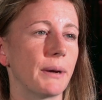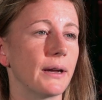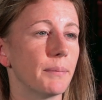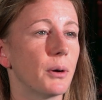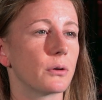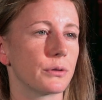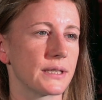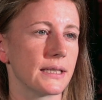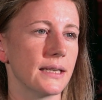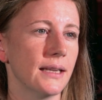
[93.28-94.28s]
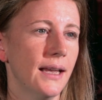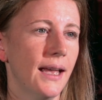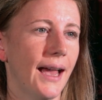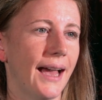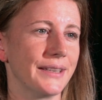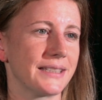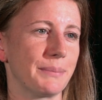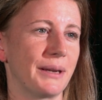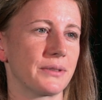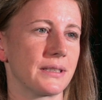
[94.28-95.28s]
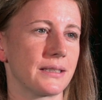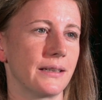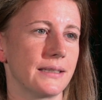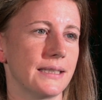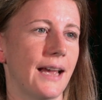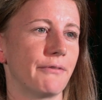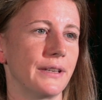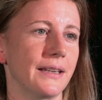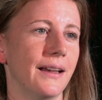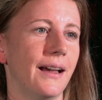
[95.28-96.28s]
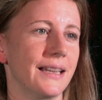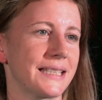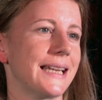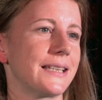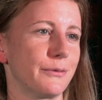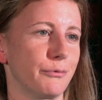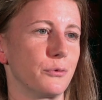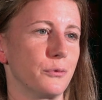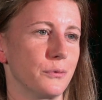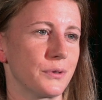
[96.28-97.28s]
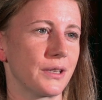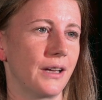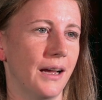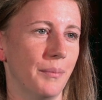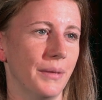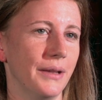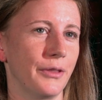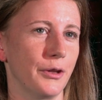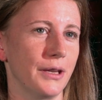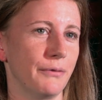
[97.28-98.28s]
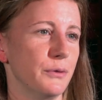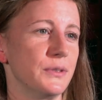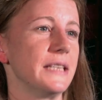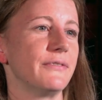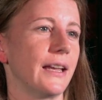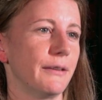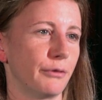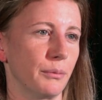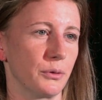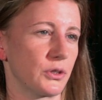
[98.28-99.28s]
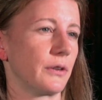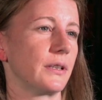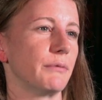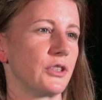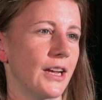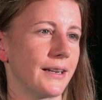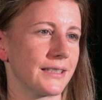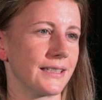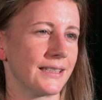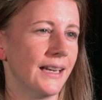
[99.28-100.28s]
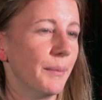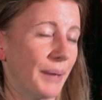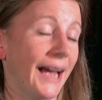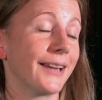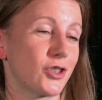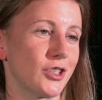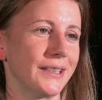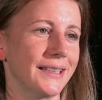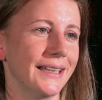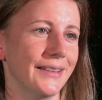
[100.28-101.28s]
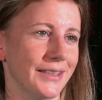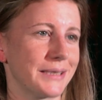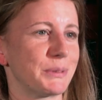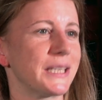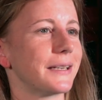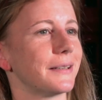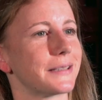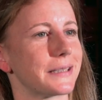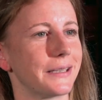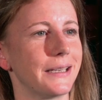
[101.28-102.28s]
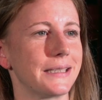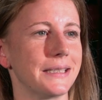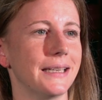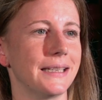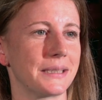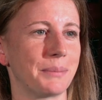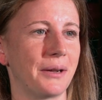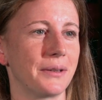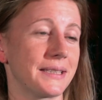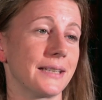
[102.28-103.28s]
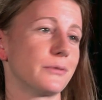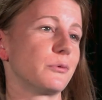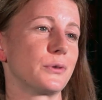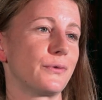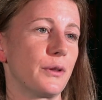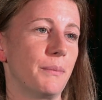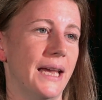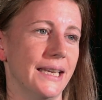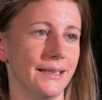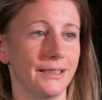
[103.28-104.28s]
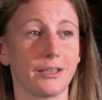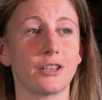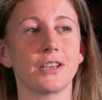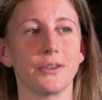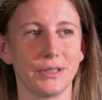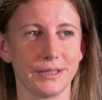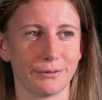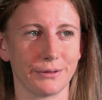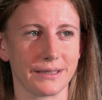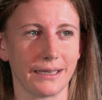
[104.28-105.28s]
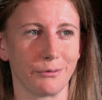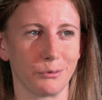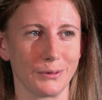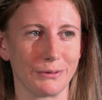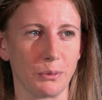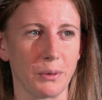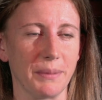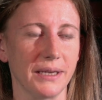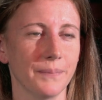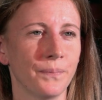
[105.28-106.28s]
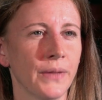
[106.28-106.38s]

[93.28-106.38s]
about hypocrisy, and it's about society having a set of rules that if you deviate from, you're totally rejected. But actually, in this particular society, it's about a set of rules for the men and a totally different set of rules for women.